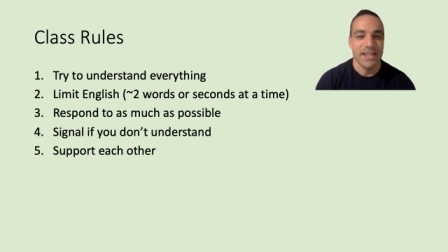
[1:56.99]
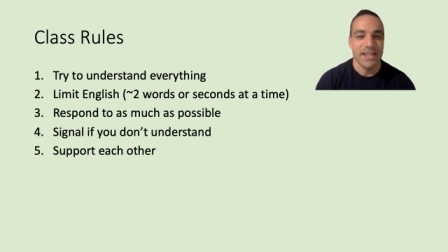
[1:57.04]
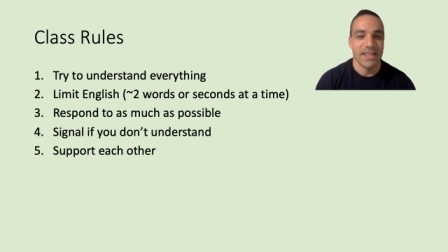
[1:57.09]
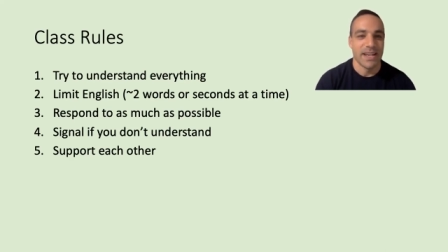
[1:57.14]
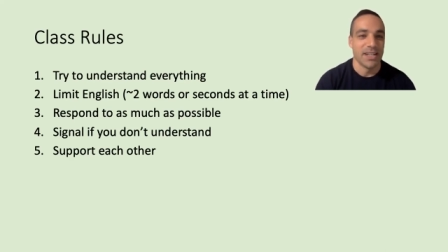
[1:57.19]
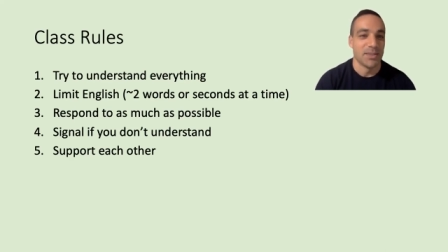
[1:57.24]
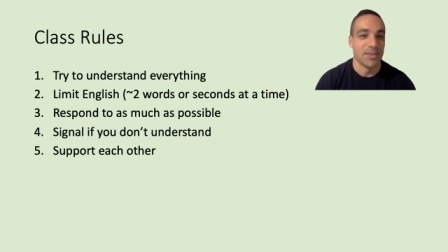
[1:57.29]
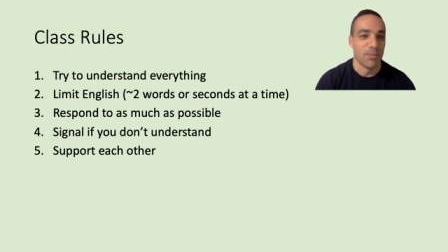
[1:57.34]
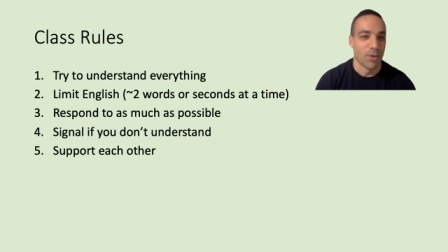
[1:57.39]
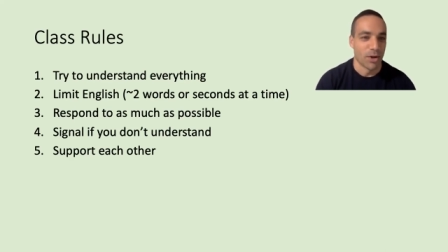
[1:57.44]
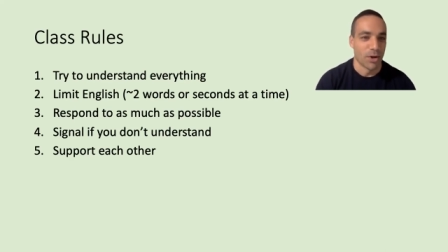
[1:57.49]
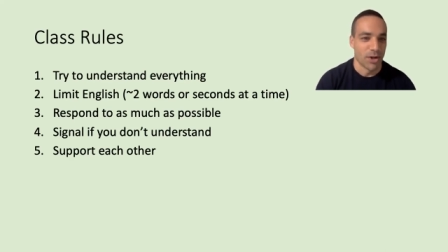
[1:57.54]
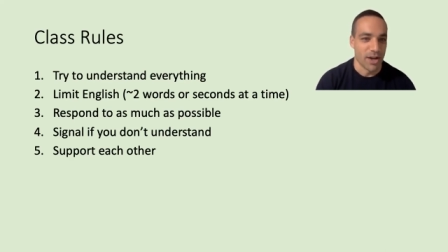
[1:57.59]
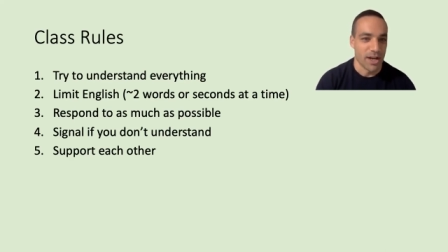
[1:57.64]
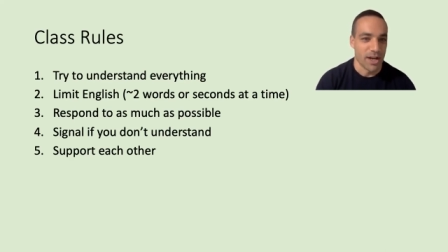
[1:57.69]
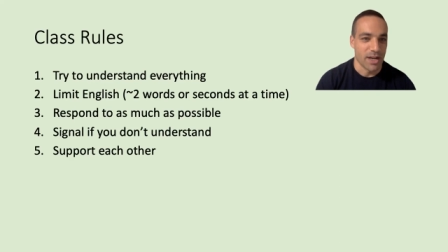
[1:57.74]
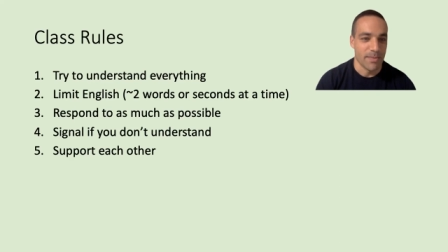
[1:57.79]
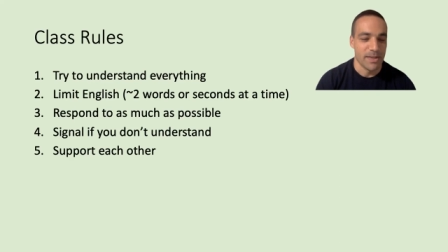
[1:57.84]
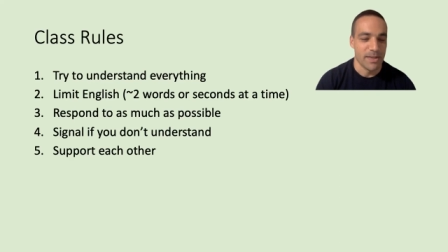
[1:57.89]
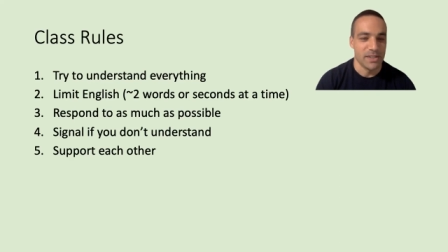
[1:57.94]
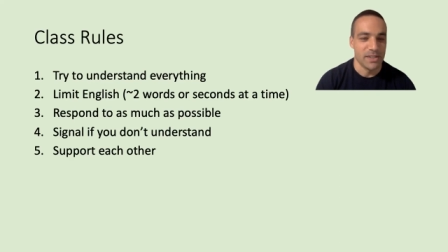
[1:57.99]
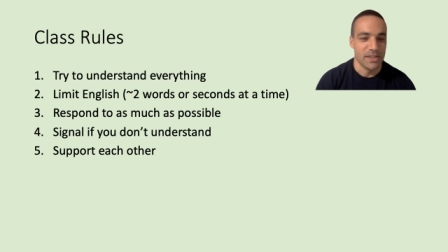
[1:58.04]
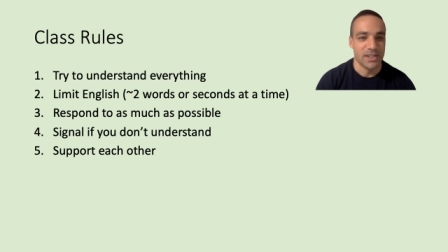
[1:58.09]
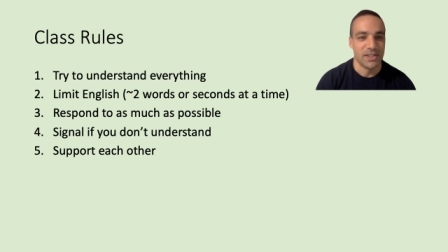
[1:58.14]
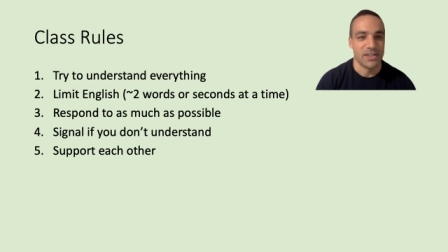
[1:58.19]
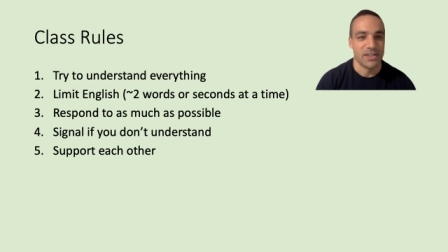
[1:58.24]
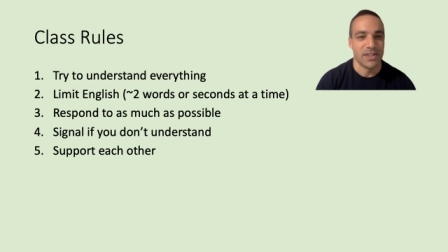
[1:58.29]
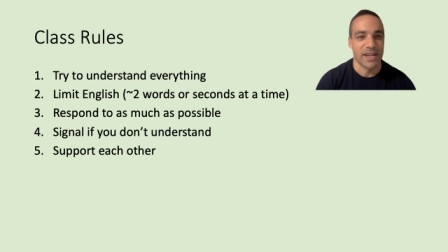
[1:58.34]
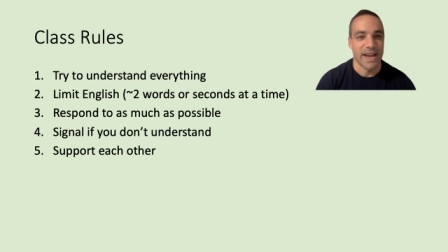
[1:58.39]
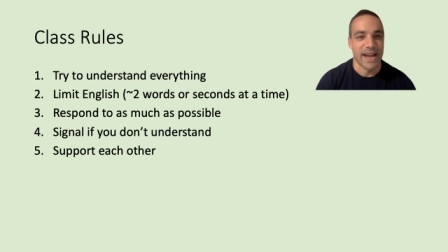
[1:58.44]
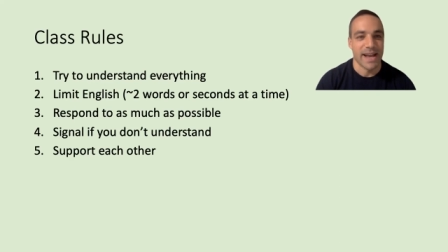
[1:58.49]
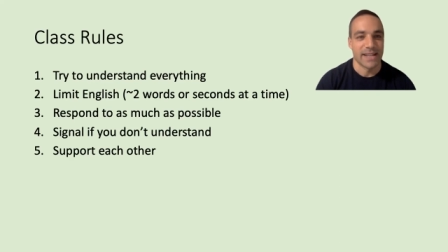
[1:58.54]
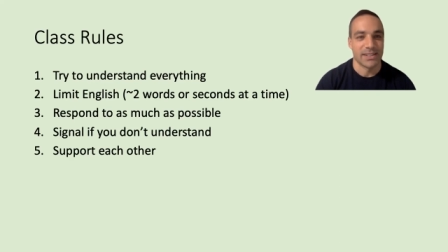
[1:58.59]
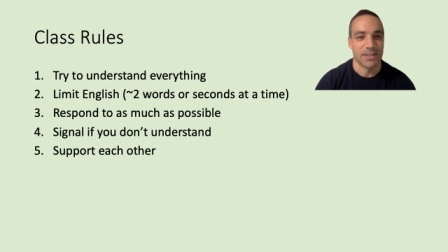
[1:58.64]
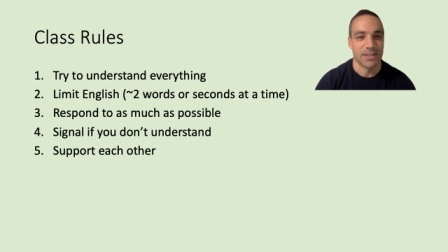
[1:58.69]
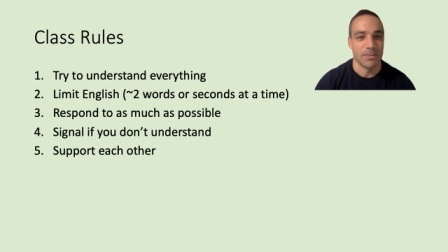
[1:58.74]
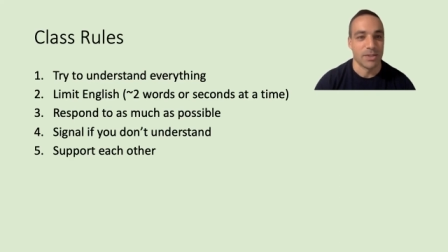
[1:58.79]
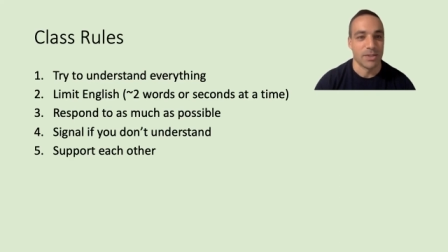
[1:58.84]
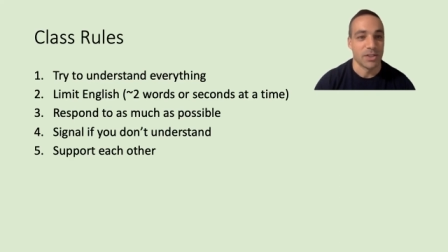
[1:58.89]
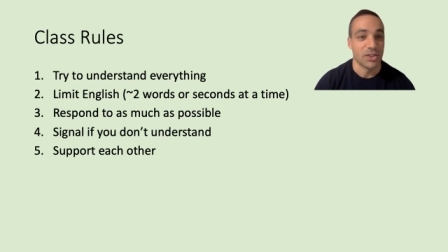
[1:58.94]
that is more anonymous is to ask
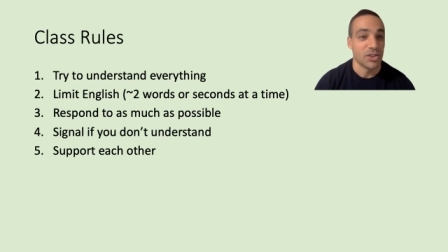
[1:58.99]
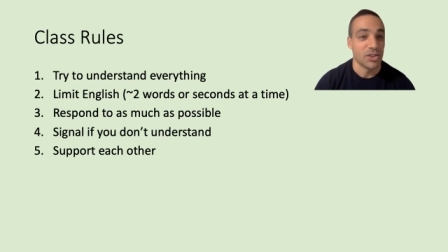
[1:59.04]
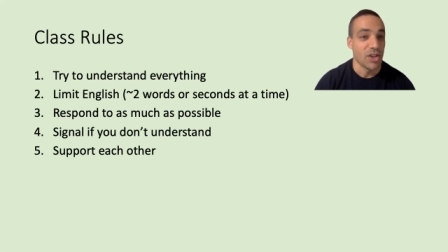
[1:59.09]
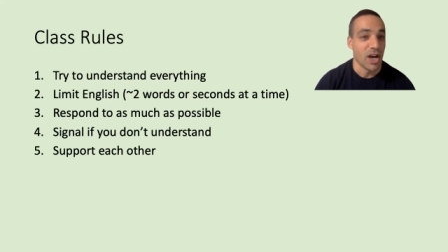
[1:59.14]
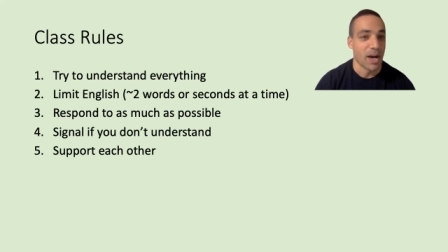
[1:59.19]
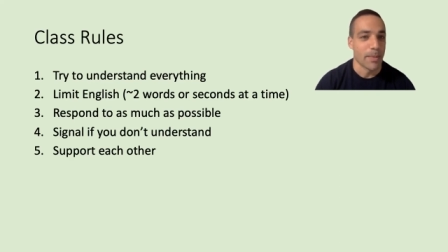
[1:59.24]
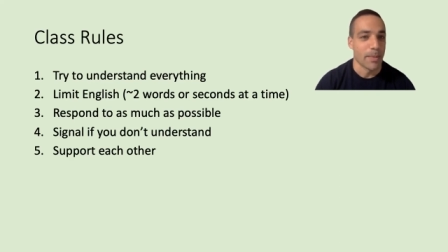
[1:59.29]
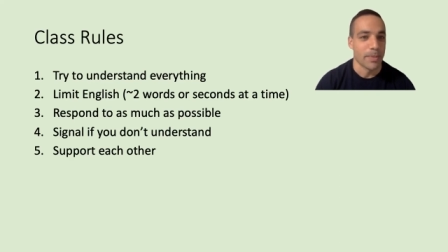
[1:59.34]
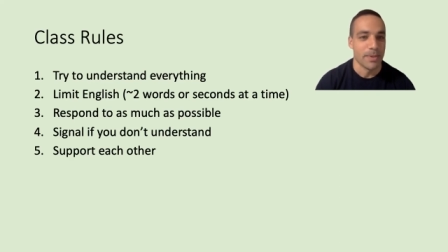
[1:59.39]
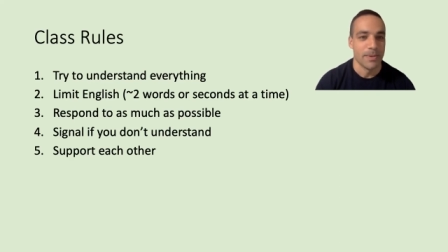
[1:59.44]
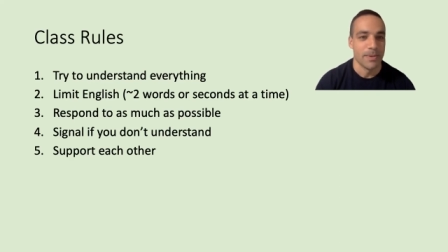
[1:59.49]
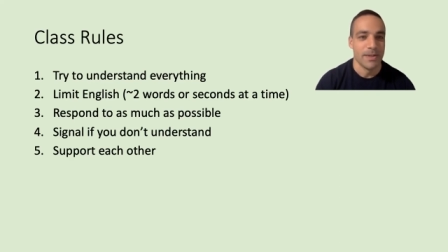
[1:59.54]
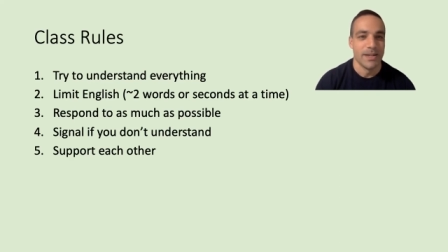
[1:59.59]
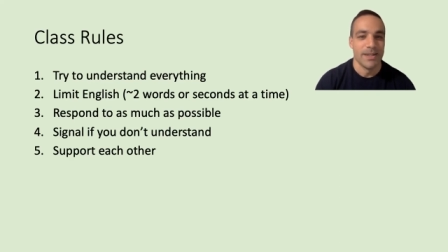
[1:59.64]
them to stomp.